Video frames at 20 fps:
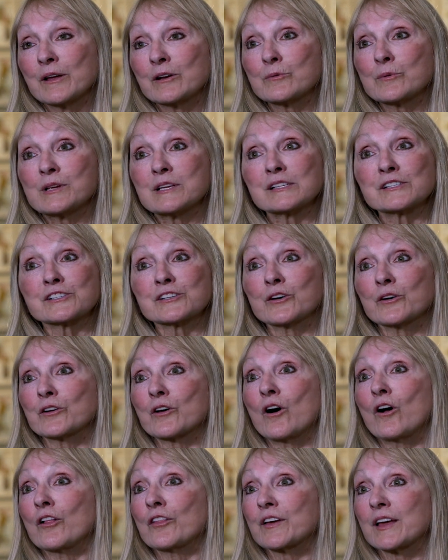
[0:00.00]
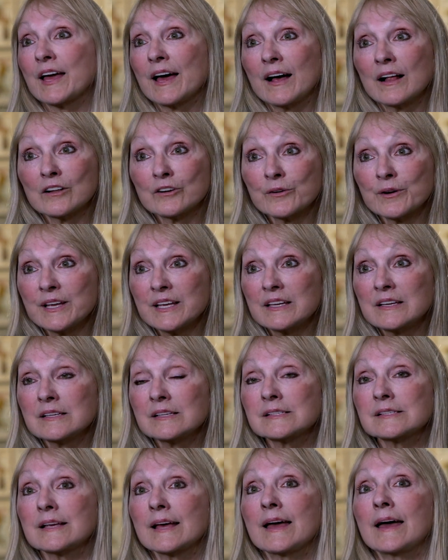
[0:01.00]
and we used to go to all the
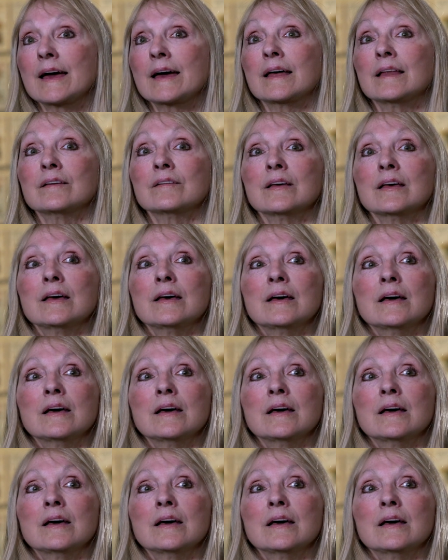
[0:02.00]
galleries, and